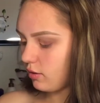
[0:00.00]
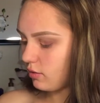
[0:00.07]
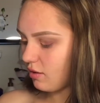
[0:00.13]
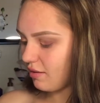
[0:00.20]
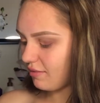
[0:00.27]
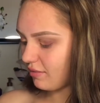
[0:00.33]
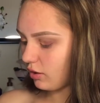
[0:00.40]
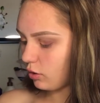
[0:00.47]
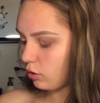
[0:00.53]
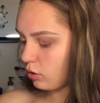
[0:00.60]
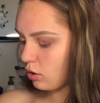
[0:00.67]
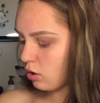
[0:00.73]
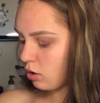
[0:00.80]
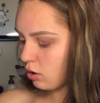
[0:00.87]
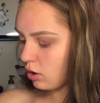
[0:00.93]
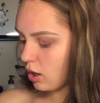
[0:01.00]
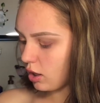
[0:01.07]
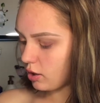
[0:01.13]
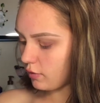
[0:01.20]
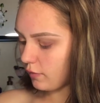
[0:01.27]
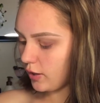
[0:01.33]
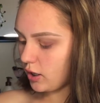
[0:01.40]
this little
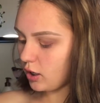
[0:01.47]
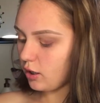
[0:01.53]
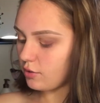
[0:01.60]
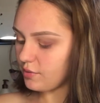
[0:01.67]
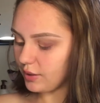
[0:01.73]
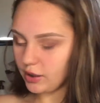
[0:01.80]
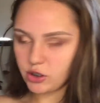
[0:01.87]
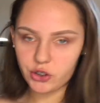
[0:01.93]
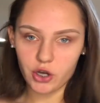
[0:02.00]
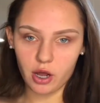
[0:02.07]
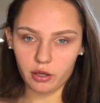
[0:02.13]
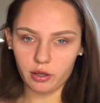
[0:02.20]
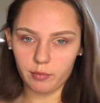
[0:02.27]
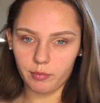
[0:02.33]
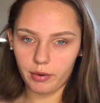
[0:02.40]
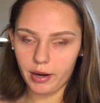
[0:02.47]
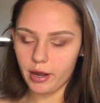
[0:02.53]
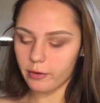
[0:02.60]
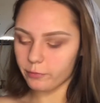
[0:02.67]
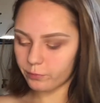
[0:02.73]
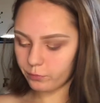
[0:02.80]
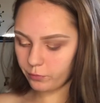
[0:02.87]
color right here. It's like a chocolate
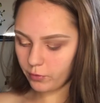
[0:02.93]
brown.